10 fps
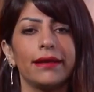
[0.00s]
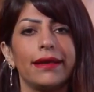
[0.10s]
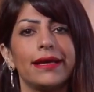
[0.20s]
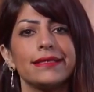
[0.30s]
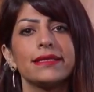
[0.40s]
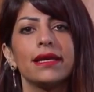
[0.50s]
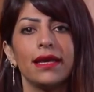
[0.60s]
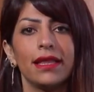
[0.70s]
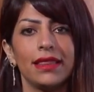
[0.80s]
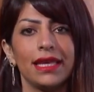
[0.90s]
is
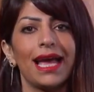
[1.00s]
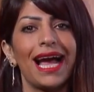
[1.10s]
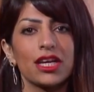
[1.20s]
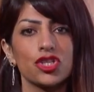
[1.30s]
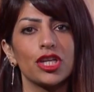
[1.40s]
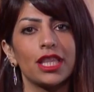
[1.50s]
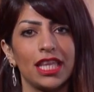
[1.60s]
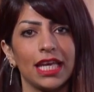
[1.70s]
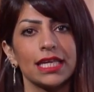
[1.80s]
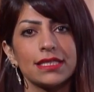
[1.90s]
the action
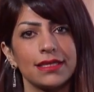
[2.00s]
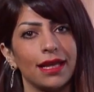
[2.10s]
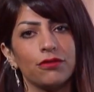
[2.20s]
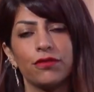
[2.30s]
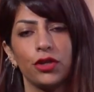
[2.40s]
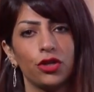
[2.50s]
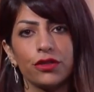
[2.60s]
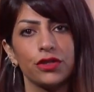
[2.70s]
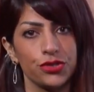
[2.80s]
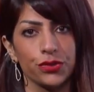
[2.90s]
thing itself, not
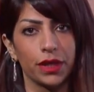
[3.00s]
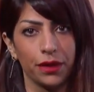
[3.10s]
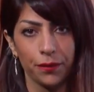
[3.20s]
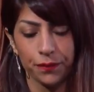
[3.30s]
the doer.